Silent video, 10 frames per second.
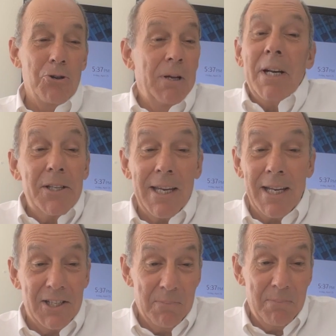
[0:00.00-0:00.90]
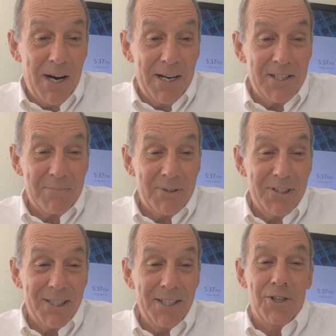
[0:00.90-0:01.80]
I'm not saying it's
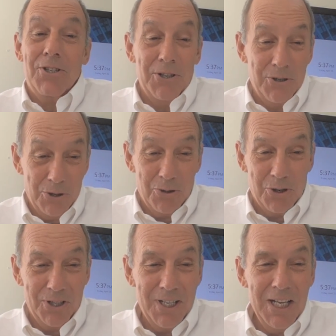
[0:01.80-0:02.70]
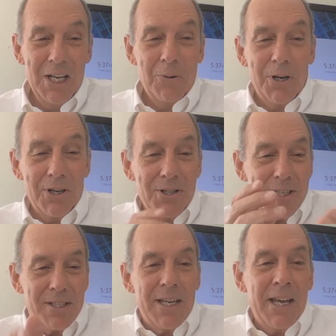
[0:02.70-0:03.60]
impossible. It's just unusual. Whereas at
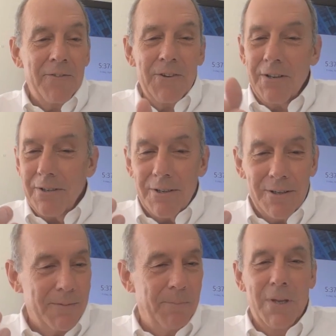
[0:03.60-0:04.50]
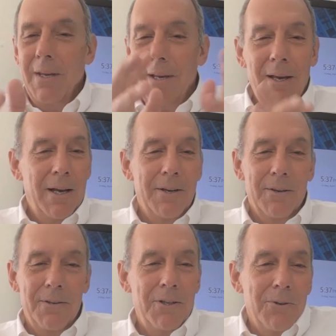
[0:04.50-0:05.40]
Stanford or
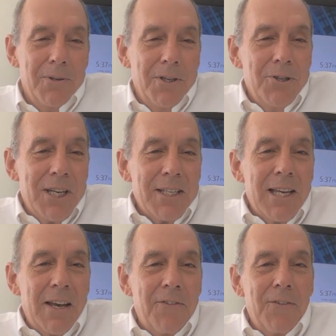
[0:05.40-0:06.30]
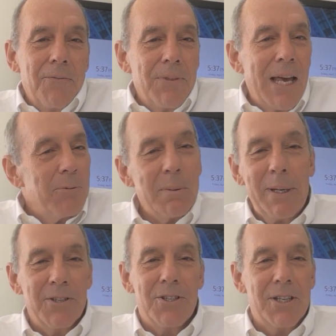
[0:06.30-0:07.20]
UCSF, that would be
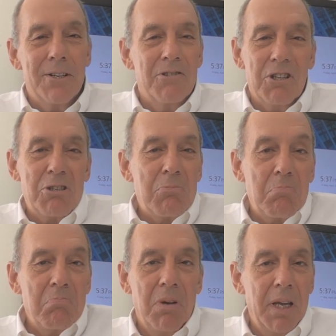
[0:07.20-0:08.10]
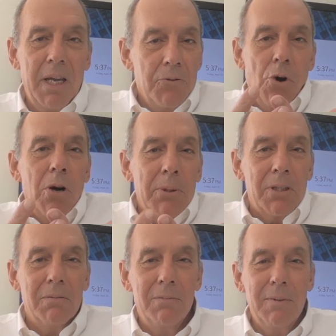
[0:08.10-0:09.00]
considered just,
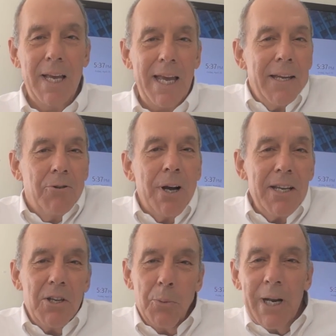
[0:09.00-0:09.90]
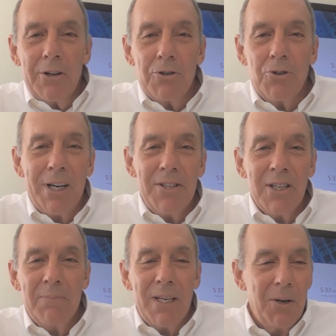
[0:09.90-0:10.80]
normal. Hey, great. You went out and tried
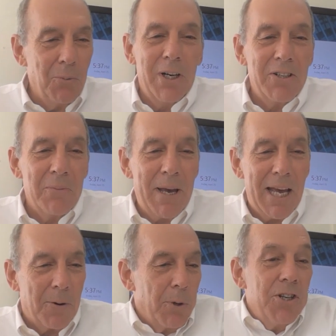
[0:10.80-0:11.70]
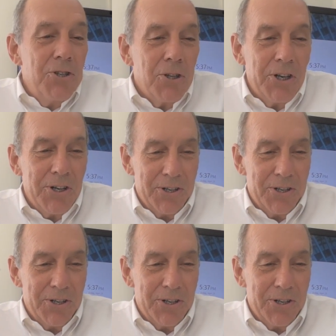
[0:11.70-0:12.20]
something. Welcome back. What did you learn?